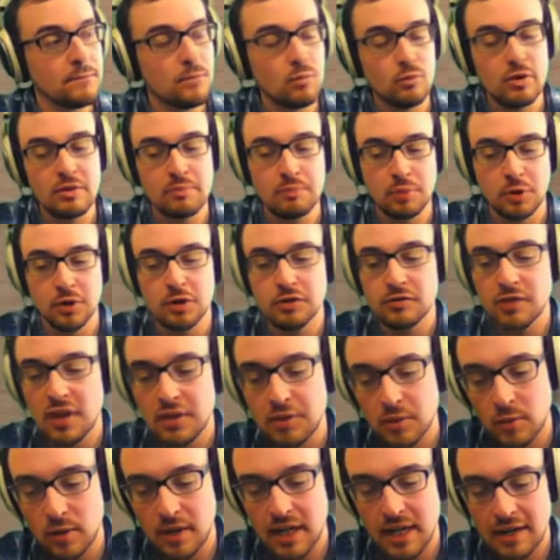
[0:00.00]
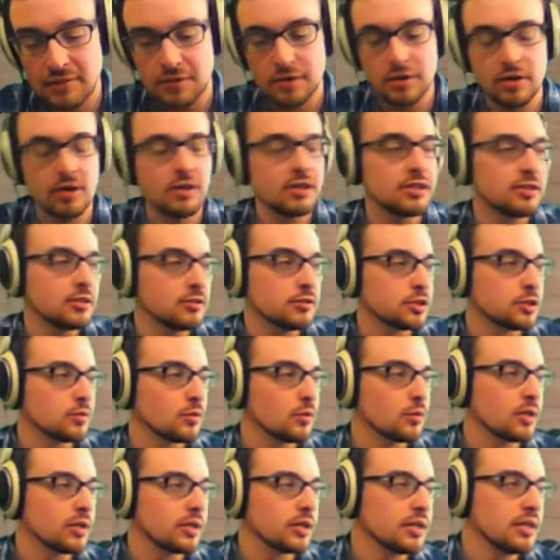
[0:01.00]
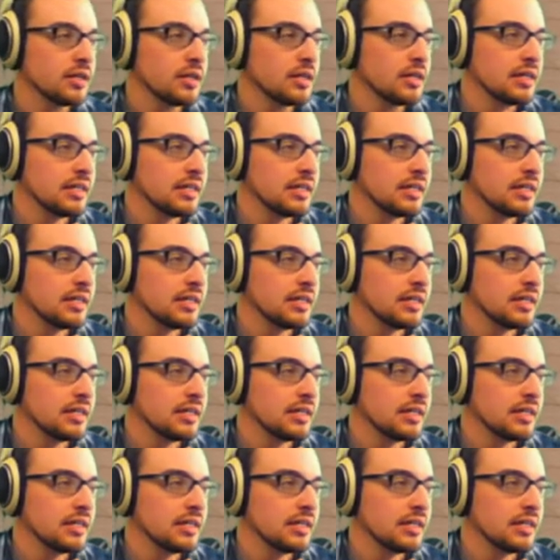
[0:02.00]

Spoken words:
We proved that the one after it also should work.